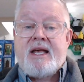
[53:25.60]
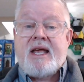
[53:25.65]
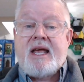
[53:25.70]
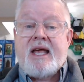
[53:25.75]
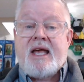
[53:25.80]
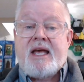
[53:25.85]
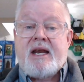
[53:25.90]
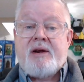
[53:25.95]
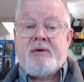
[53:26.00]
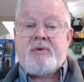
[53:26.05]

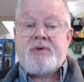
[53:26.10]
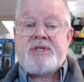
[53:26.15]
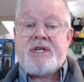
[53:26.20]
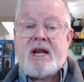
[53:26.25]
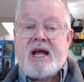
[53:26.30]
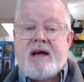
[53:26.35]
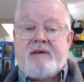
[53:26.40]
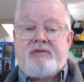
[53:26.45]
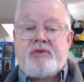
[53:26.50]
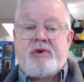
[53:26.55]
and it was an
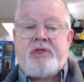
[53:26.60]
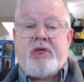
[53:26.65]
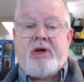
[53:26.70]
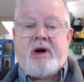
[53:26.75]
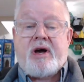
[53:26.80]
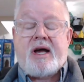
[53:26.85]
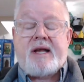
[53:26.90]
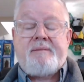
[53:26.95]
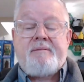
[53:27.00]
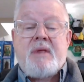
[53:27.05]

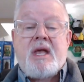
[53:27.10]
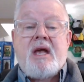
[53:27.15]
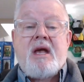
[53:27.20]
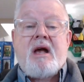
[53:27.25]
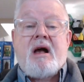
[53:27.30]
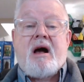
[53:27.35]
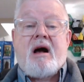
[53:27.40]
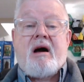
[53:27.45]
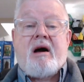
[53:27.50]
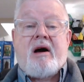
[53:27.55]
afterthought,
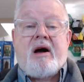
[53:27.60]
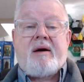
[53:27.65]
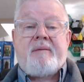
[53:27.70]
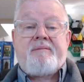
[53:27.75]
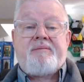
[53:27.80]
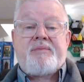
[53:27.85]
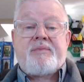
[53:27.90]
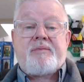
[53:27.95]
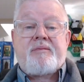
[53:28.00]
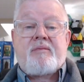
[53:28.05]

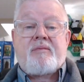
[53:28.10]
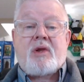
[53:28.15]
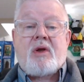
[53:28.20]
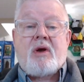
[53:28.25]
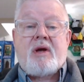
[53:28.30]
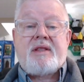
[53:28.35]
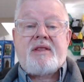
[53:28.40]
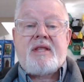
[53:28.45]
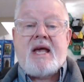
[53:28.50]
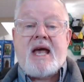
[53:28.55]

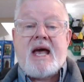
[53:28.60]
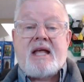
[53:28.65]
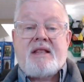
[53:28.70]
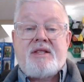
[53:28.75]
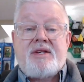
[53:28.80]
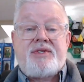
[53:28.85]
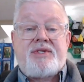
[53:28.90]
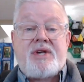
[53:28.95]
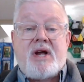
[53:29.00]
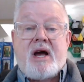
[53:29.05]
they had
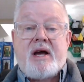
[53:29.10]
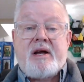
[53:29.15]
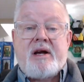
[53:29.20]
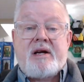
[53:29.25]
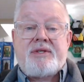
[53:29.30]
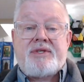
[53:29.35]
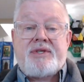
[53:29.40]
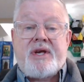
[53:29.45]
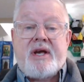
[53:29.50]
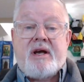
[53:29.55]
this die on
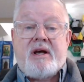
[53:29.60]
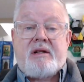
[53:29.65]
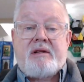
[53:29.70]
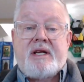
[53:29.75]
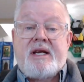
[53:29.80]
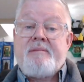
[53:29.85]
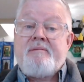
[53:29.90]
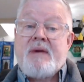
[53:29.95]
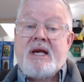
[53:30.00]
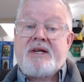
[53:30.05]
sale.
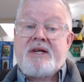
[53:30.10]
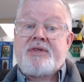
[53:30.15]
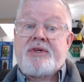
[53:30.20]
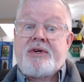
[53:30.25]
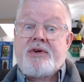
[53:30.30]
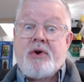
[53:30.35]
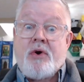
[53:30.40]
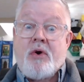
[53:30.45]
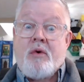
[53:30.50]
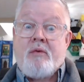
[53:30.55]
It makes a
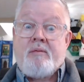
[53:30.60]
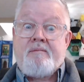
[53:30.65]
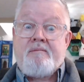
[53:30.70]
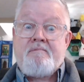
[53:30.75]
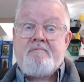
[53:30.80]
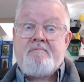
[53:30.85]
gnome.